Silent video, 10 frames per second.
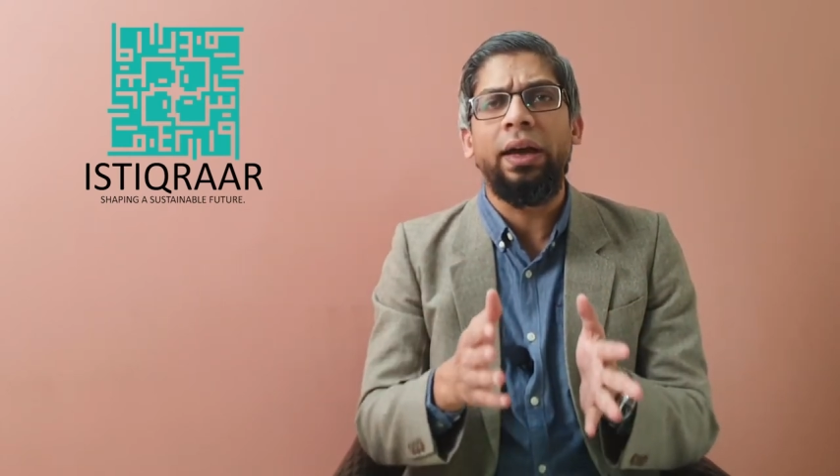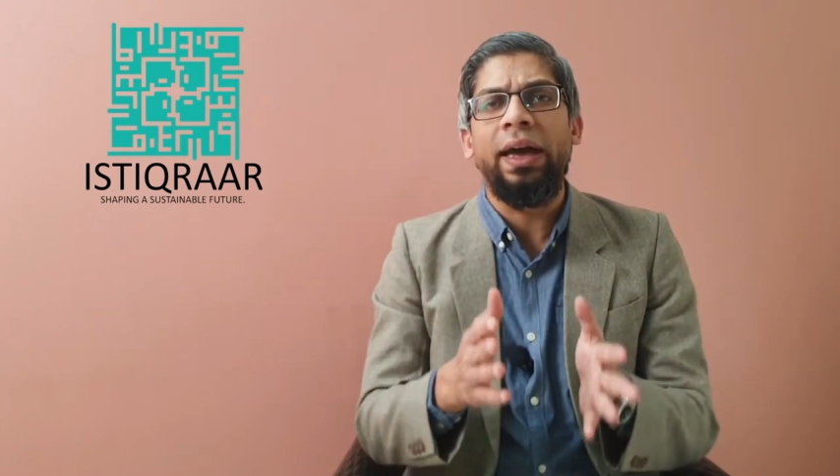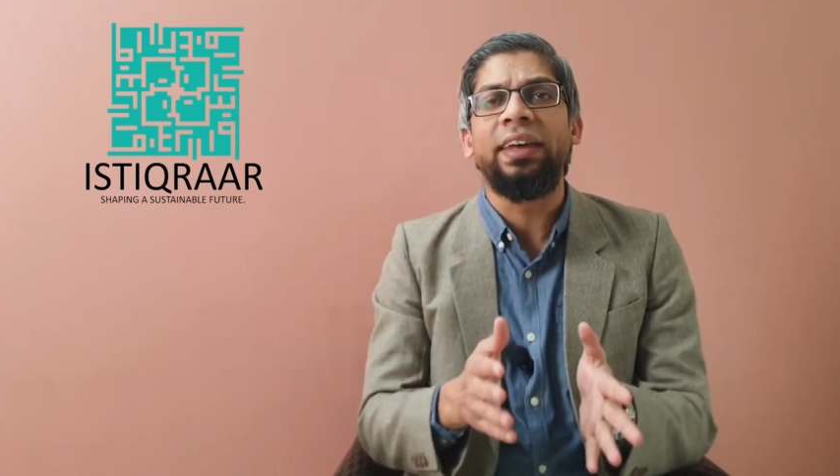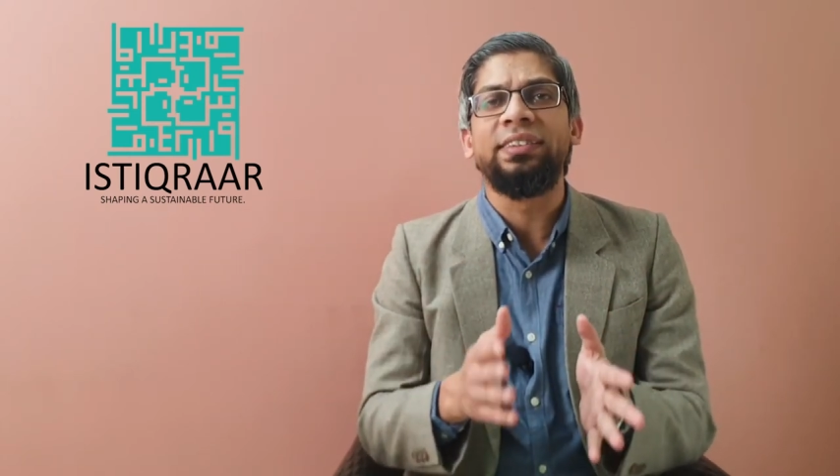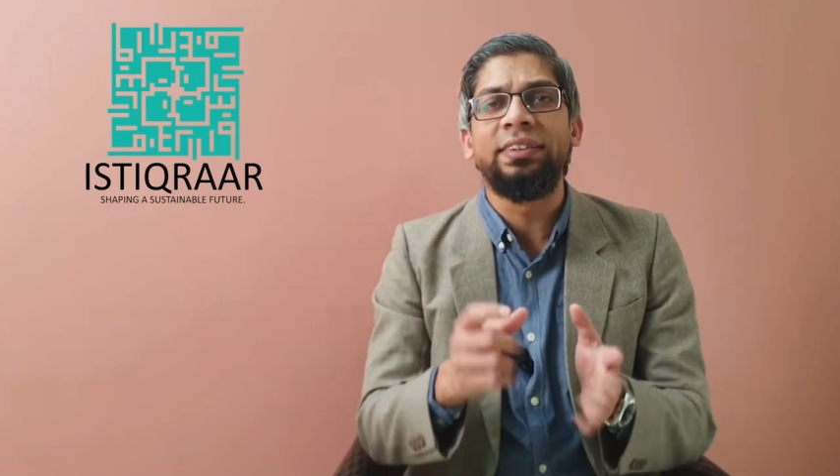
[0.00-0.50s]

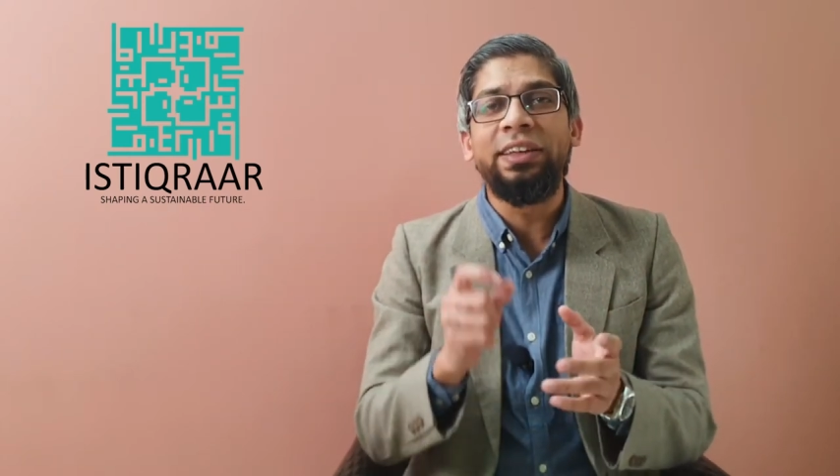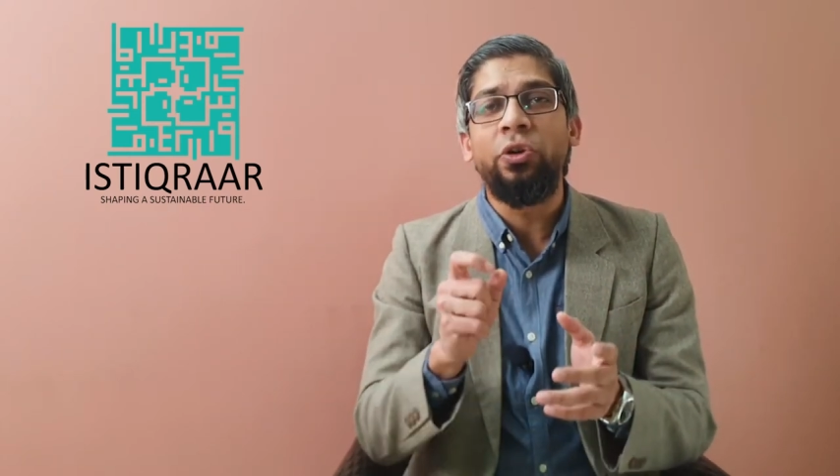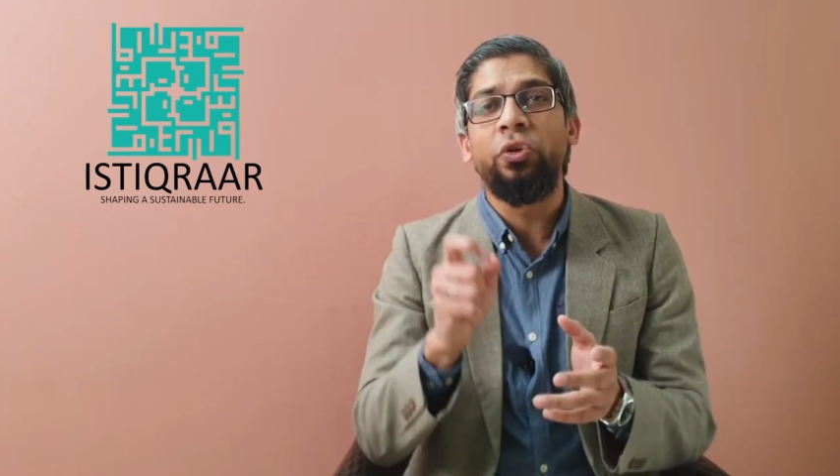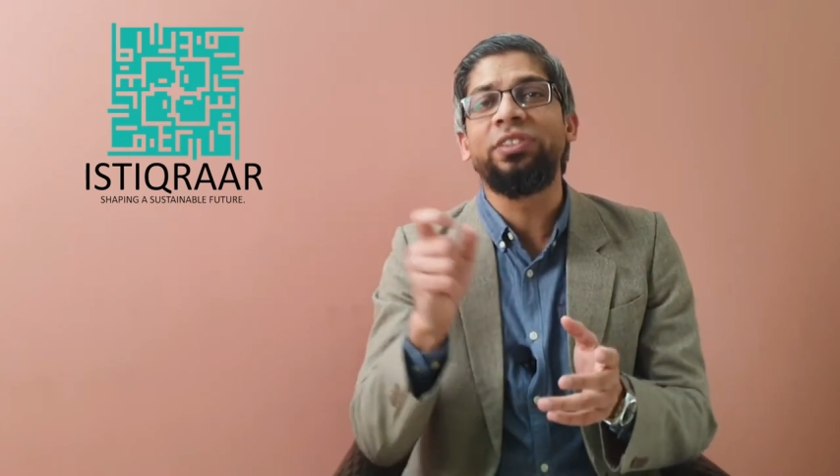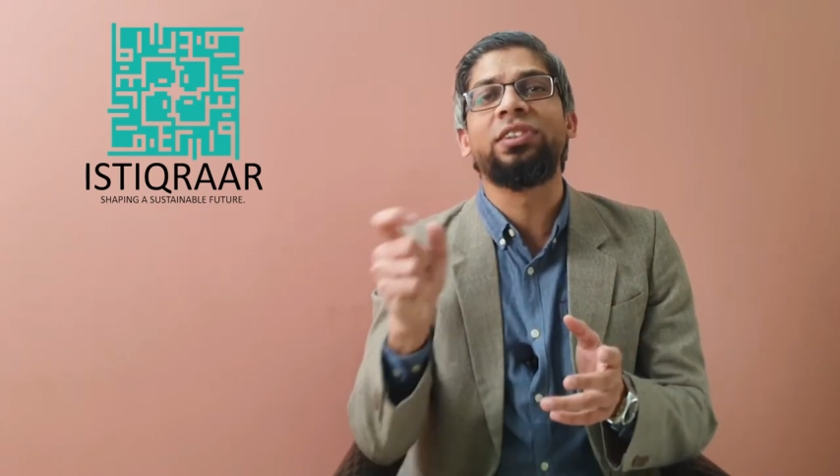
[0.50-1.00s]
as the
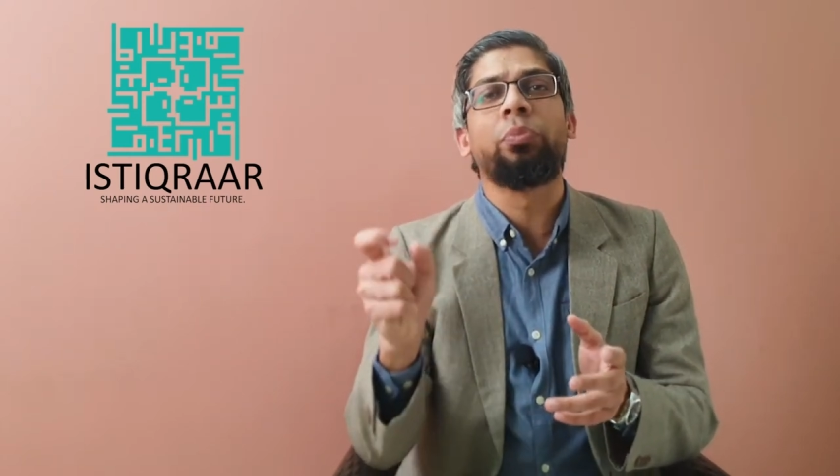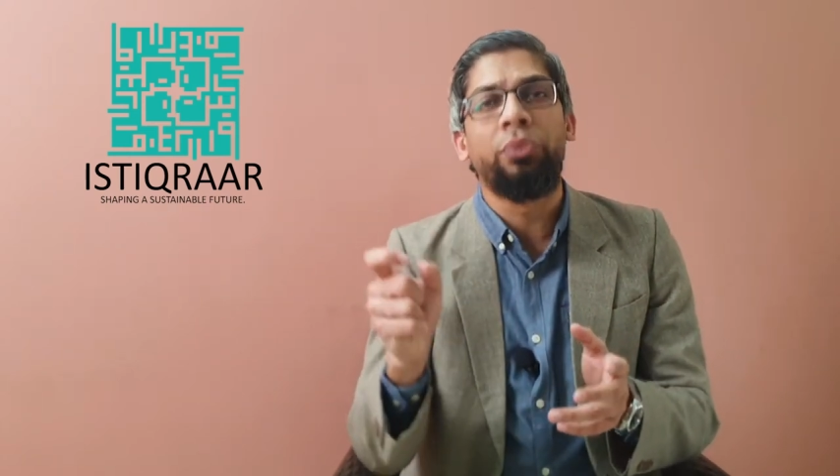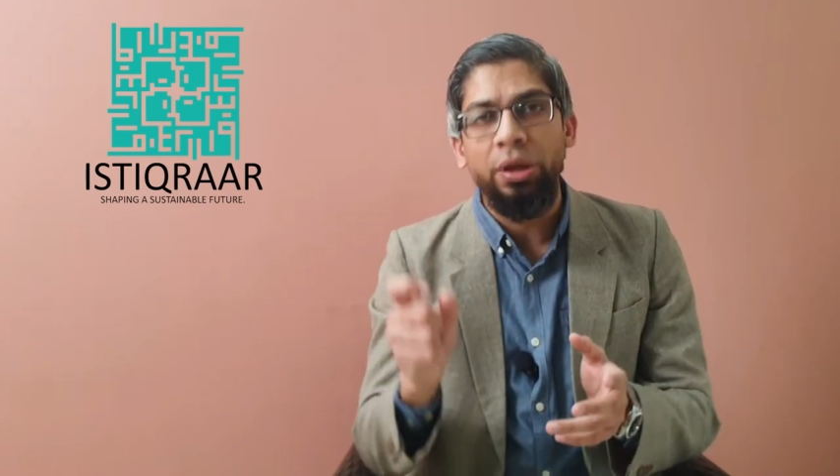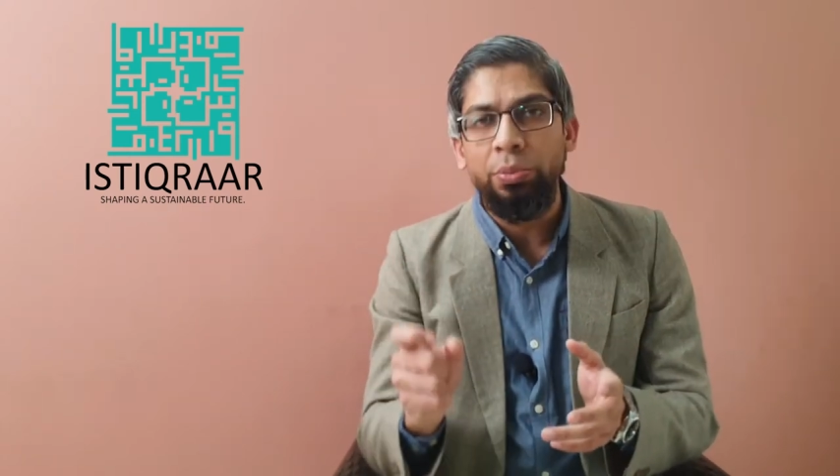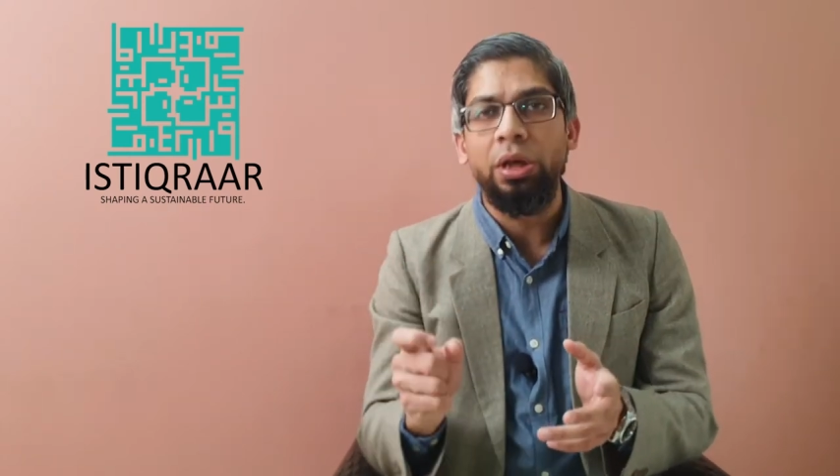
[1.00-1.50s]
risk
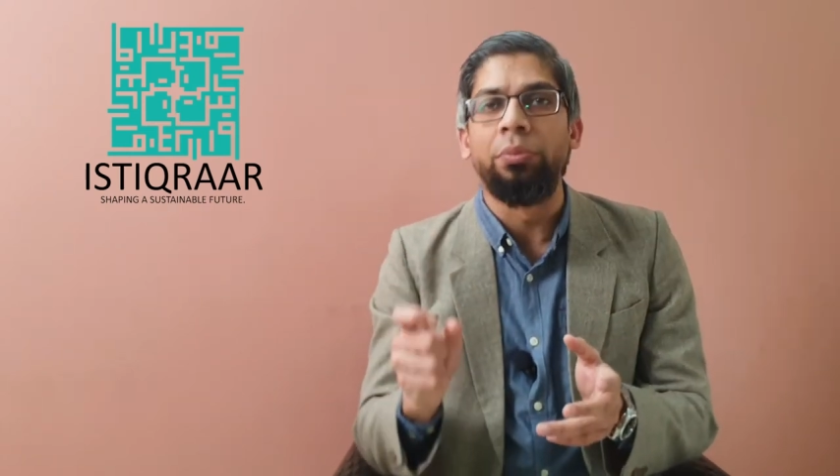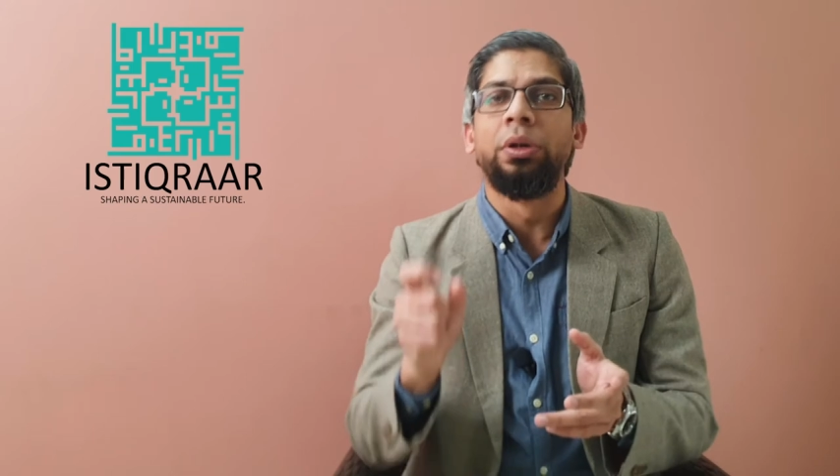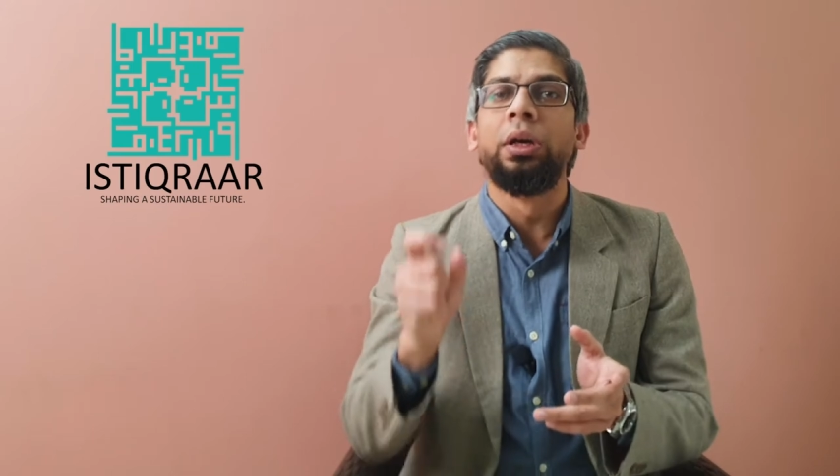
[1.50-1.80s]
premium.